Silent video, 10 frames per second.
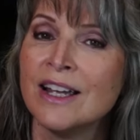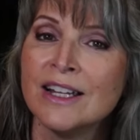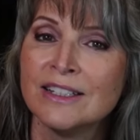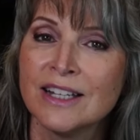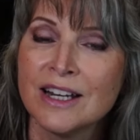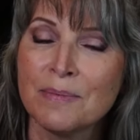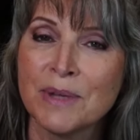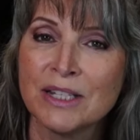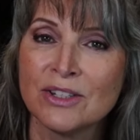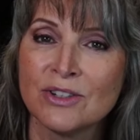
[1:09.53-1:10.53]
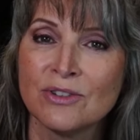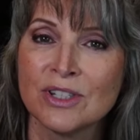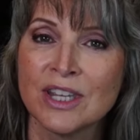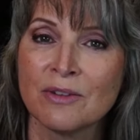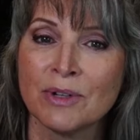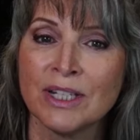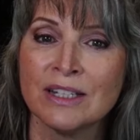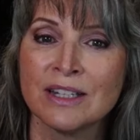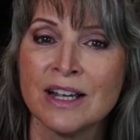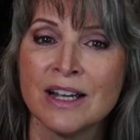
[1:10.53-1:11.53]
To get updates as soon as they're
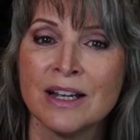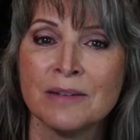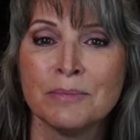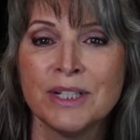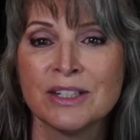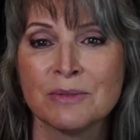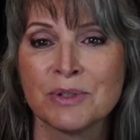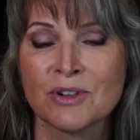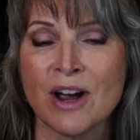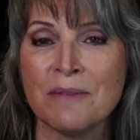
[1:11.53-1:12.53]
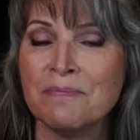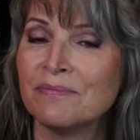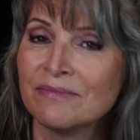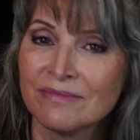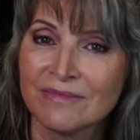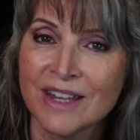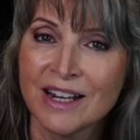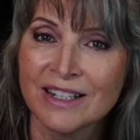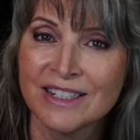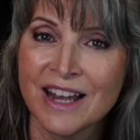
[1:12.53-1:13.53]
released, please subscribe. Now
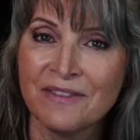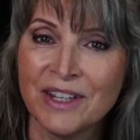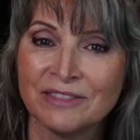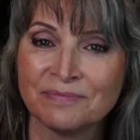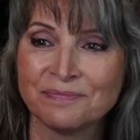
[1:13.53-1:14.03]
let's dive in.